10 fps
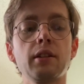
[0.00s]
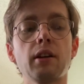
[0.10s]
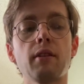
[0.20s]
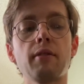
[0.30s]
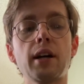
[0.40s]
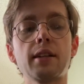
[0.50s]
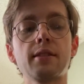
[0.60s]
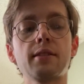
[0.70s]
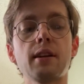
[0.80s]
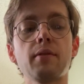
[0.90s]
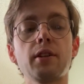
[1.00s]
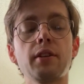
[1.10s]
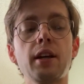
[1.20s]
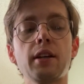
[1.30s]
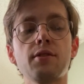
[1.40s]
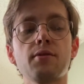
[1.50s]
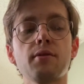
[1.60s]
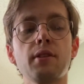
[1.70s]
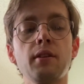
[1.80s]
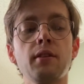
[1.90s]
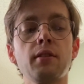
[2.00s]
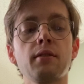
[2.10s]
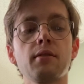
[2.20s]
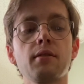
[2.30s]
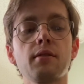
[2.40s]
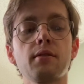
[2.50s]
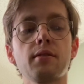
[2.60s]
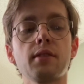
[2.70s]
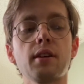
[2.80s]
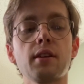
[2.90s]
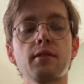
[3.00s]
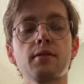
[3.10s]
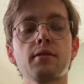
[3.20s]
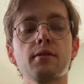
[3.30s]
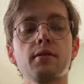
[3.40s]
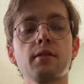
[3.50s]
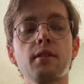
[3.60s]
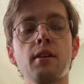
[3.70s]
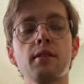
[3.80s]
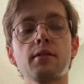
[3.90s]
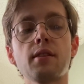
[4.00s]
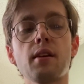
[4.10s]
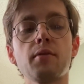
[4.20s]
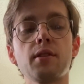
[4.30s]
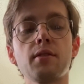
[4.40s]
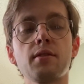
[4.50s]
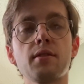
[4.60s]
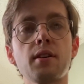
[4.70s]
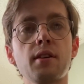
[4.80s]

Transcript: I've got 7 on the A string, 6, 7, 6.